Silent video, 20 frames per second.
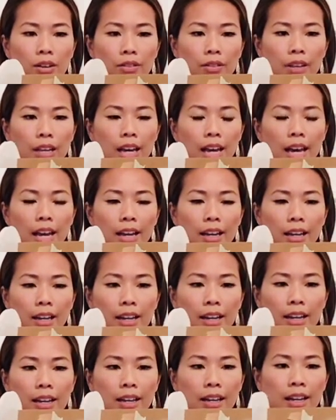Okay.
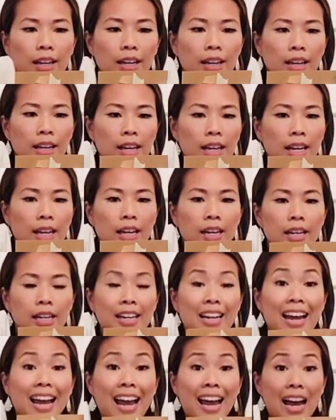
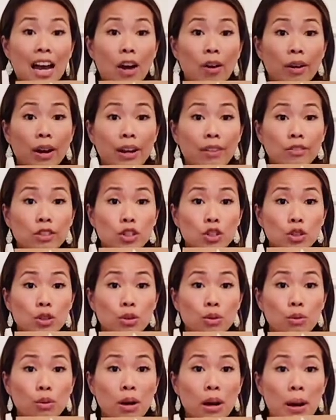Now I have to
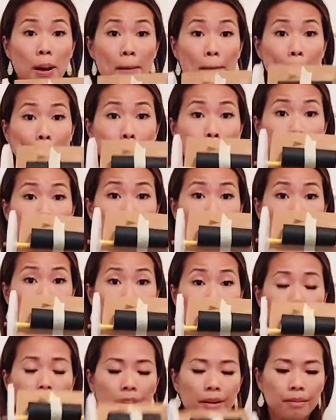do my
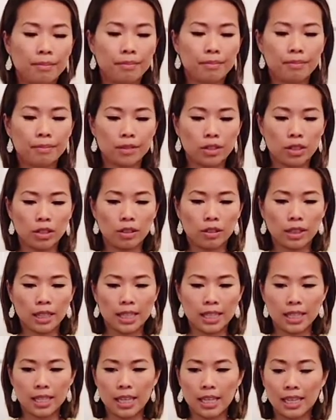bottom. So
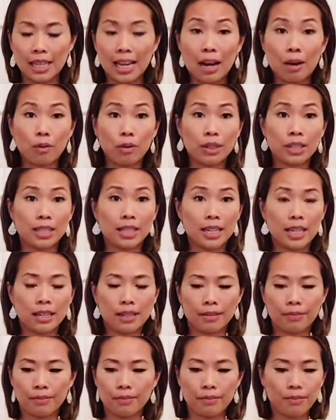let's get that one
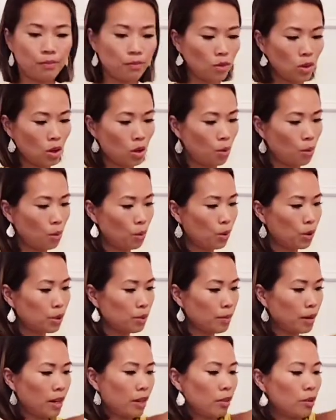done. Where's
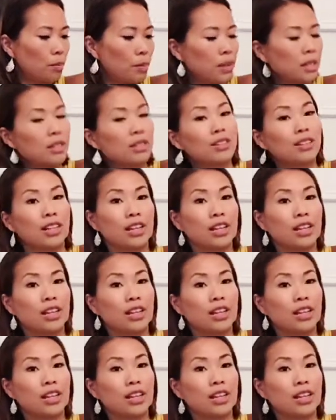my other pencil?